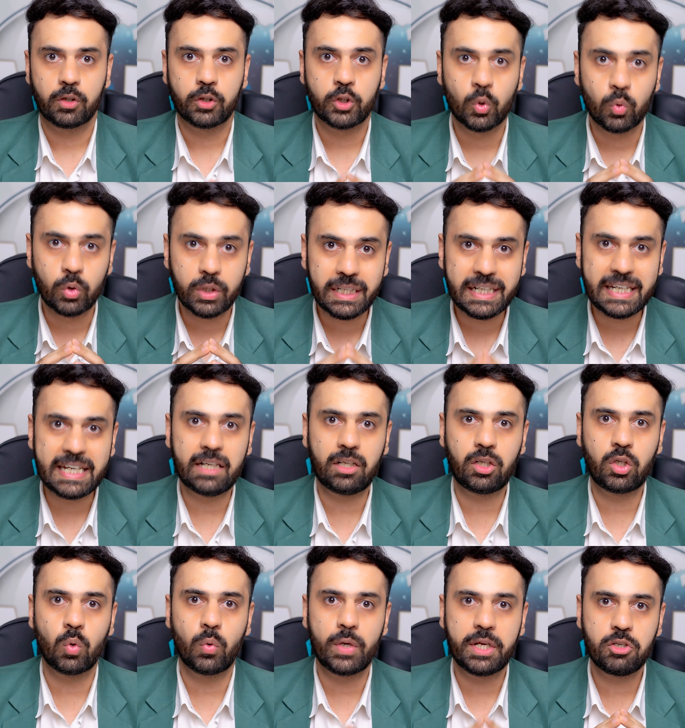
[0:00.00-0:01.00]
You
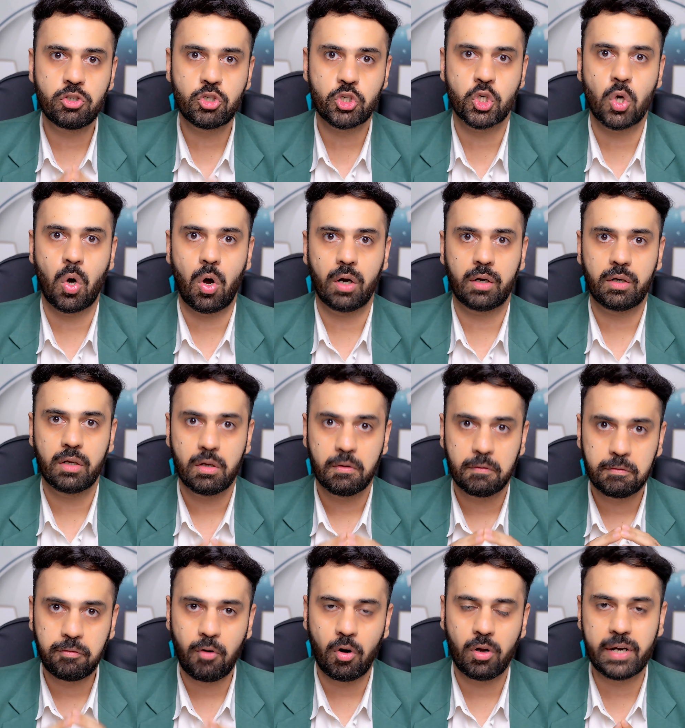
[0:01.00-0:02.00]
need to ensure
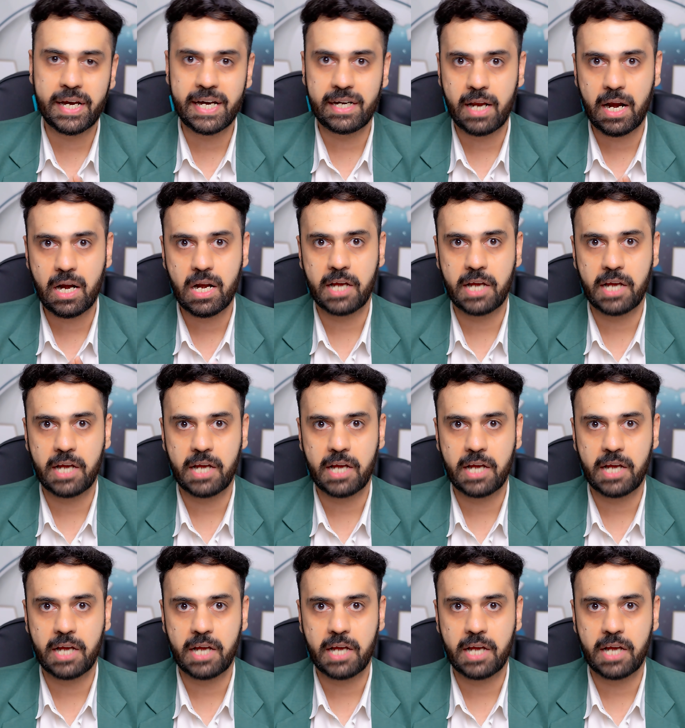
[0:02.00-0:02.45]
for Retell